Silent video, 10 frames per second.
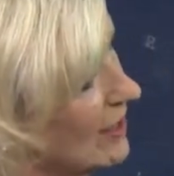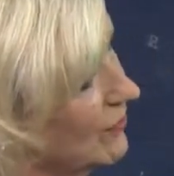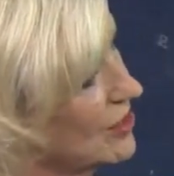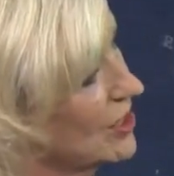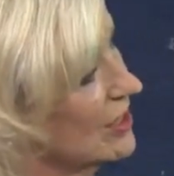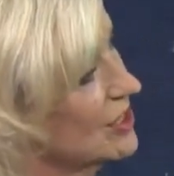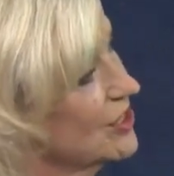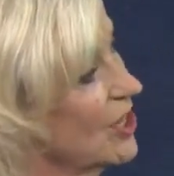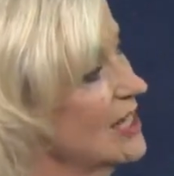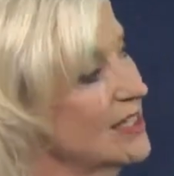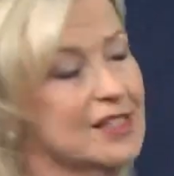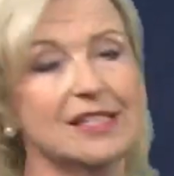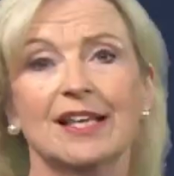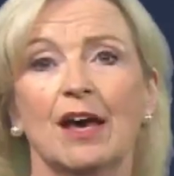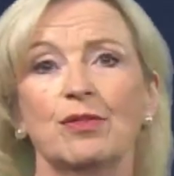enough under clear skies in the
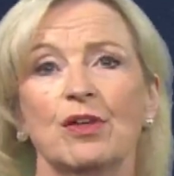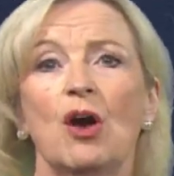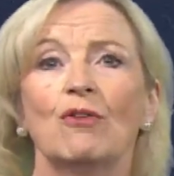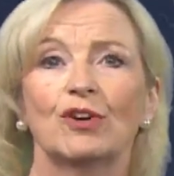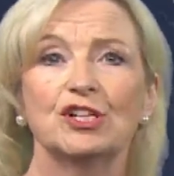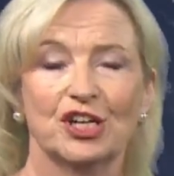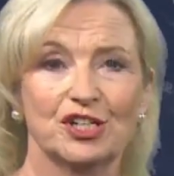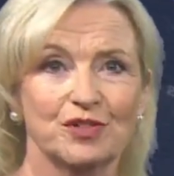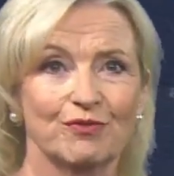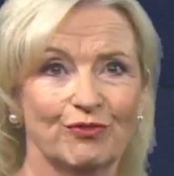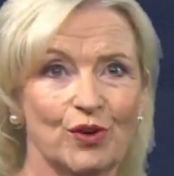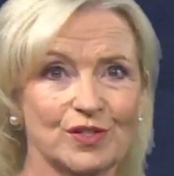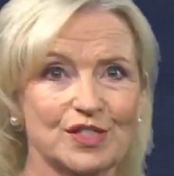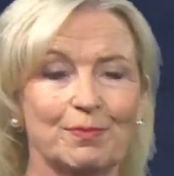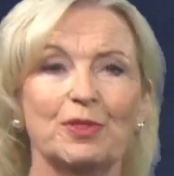south for a touch of
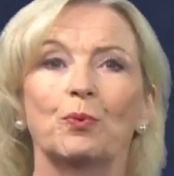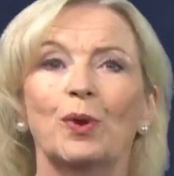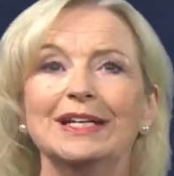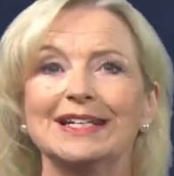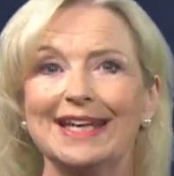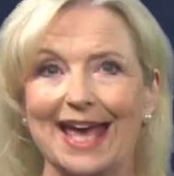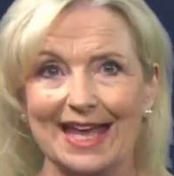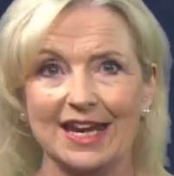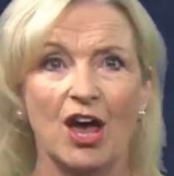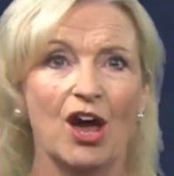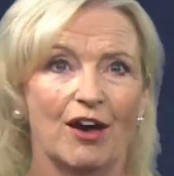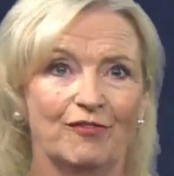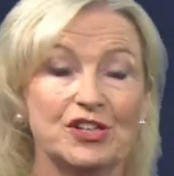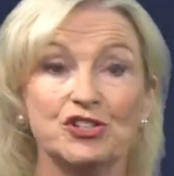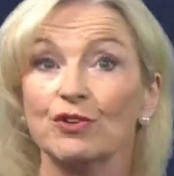frost. But the wind, again, a
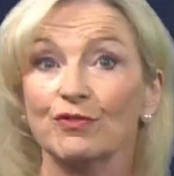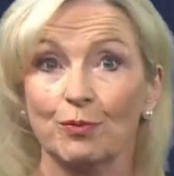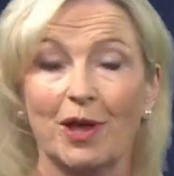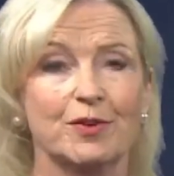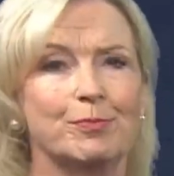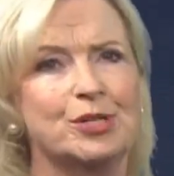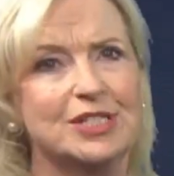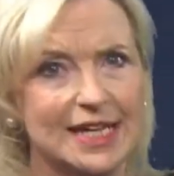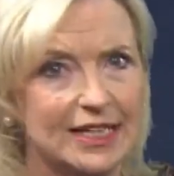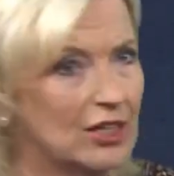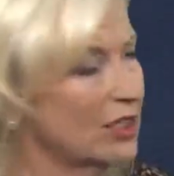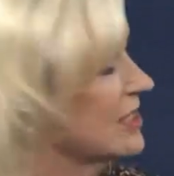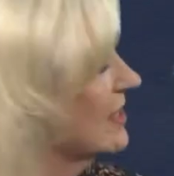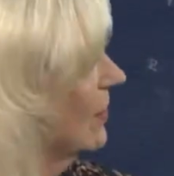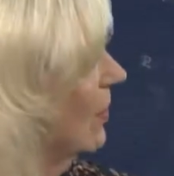feature of the weather, particularly
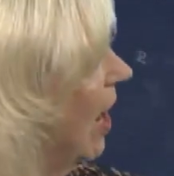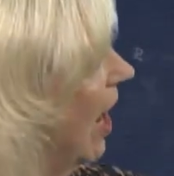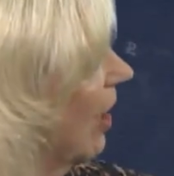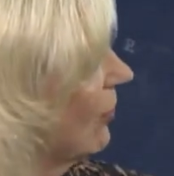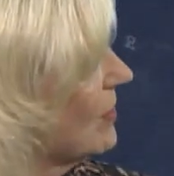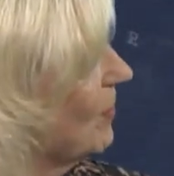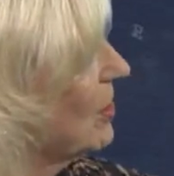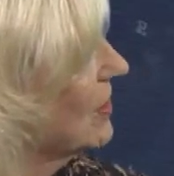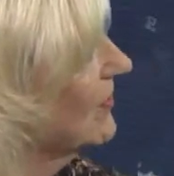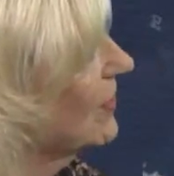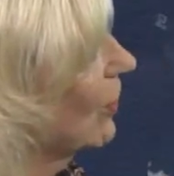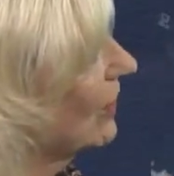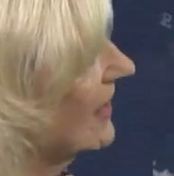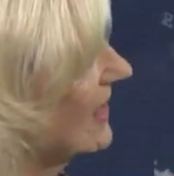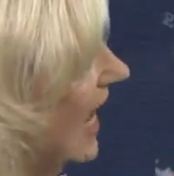so across parts of
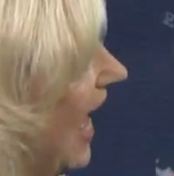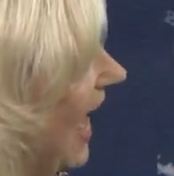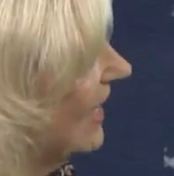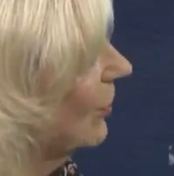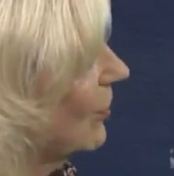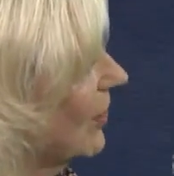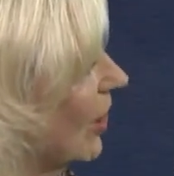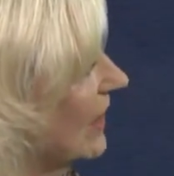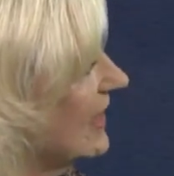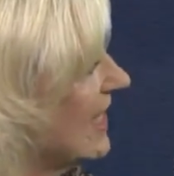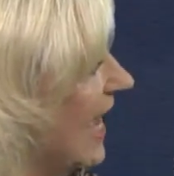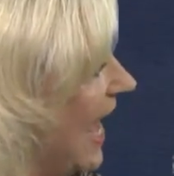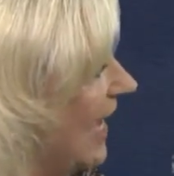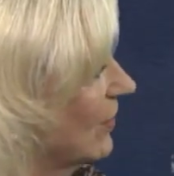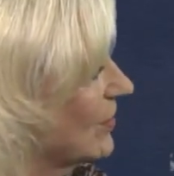Scotland and Northern Ireland
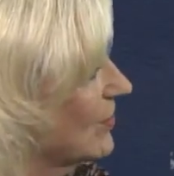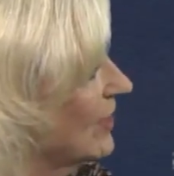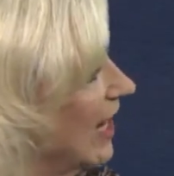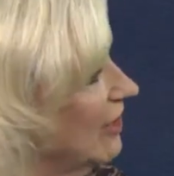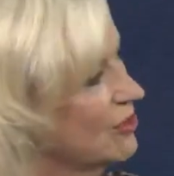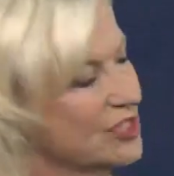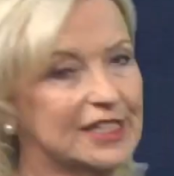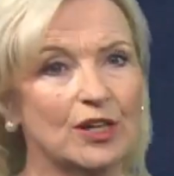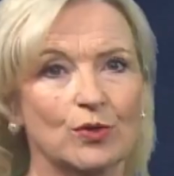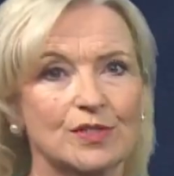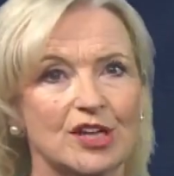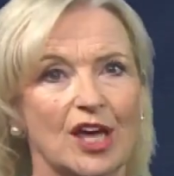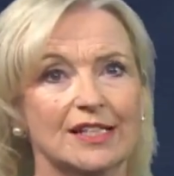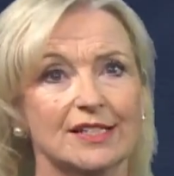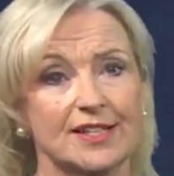and also the Irish Sea
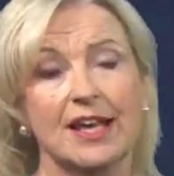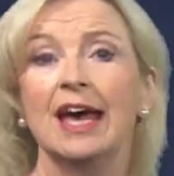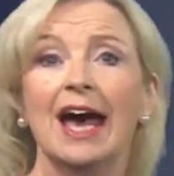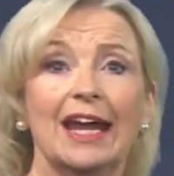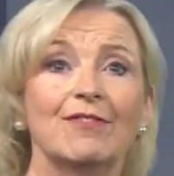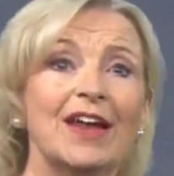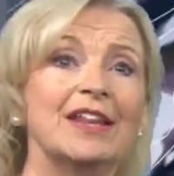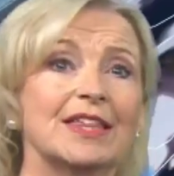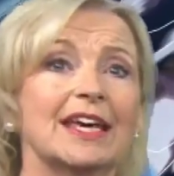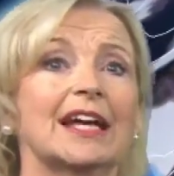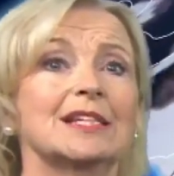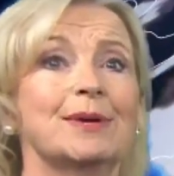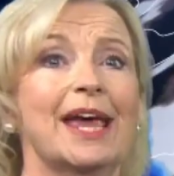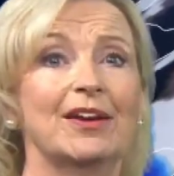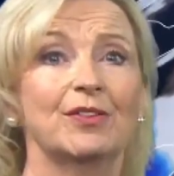coastlines. And if anything, as
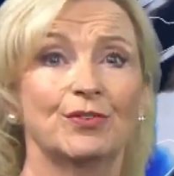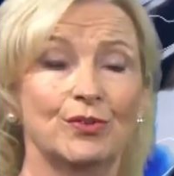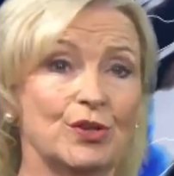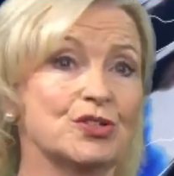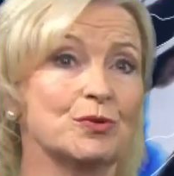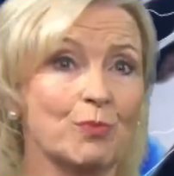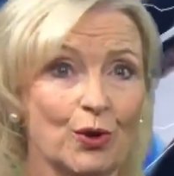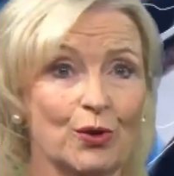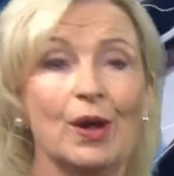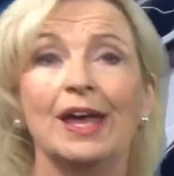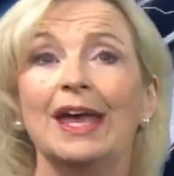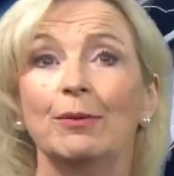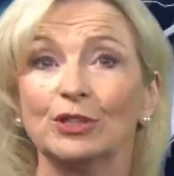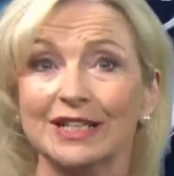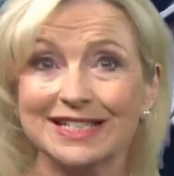we head through tomorrow, it
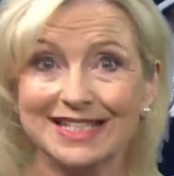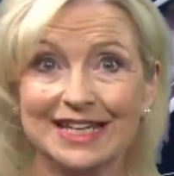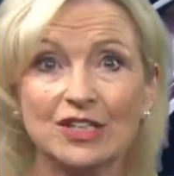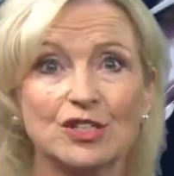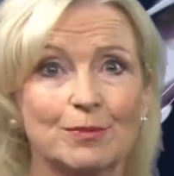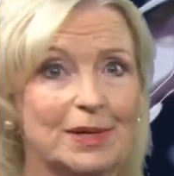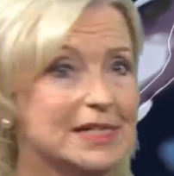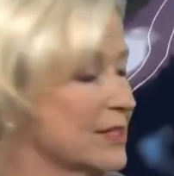will continue to be